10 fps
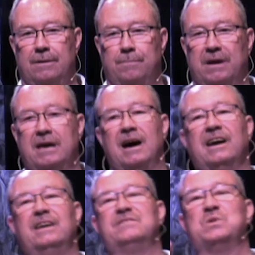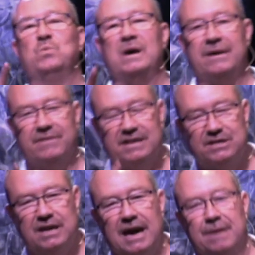But God gives a way of
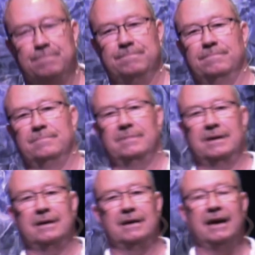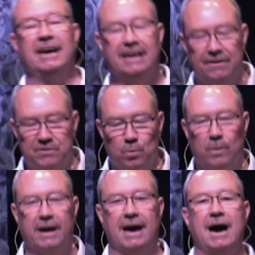escape. He gives a
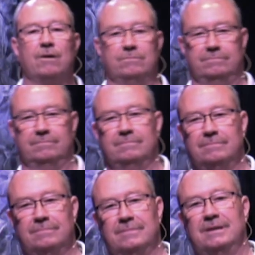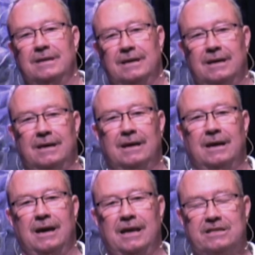way out.
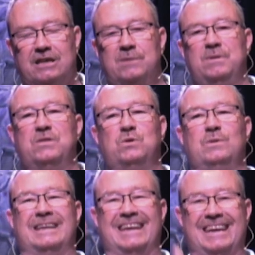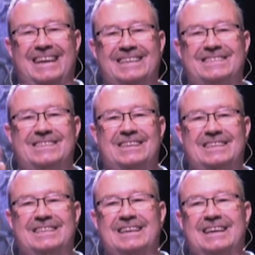And it's going to be through an
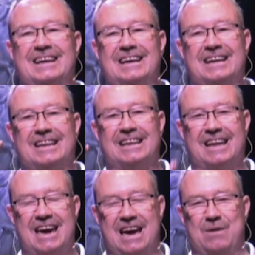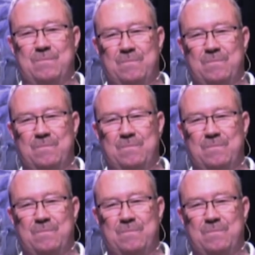innocent lamb.